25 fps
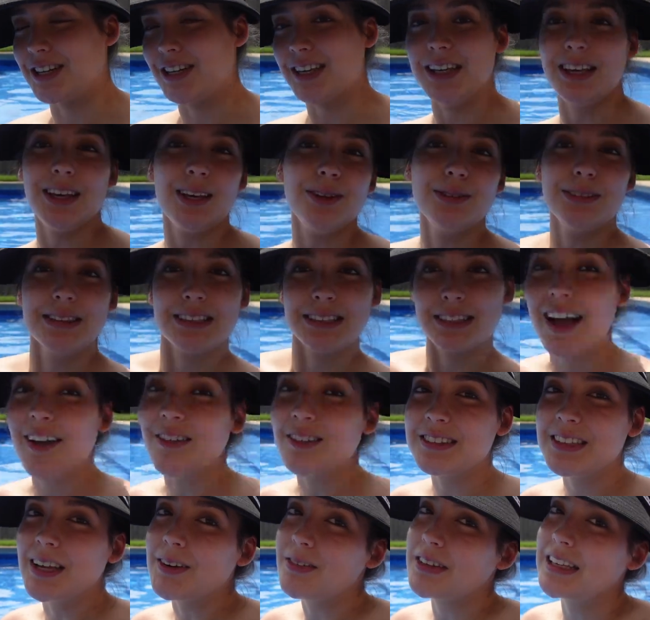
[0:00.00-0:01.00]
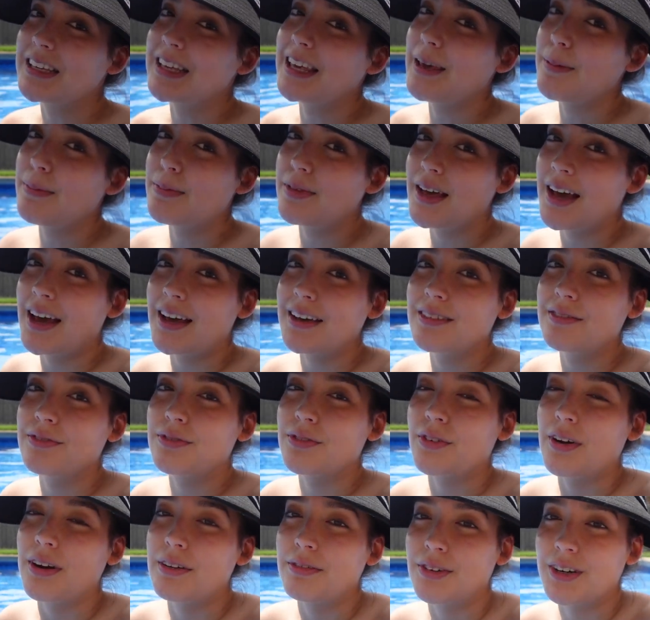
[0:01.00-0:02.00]
and cute. I will definitely keep that
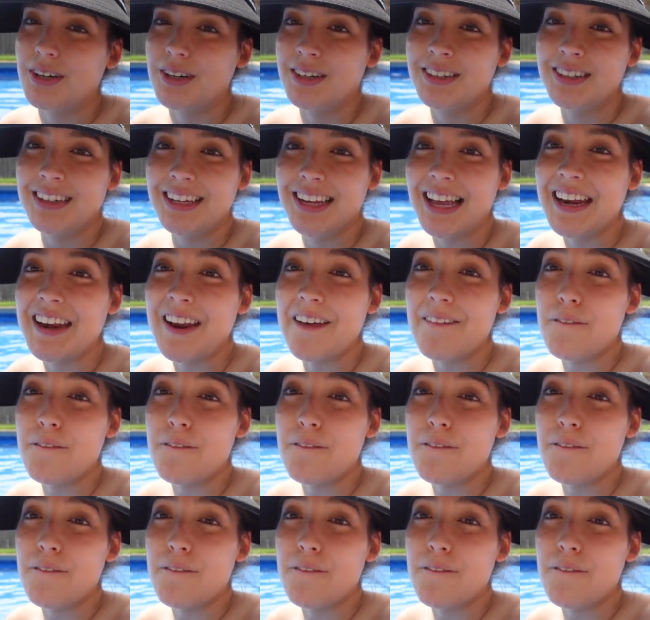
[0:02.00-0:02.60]
forever and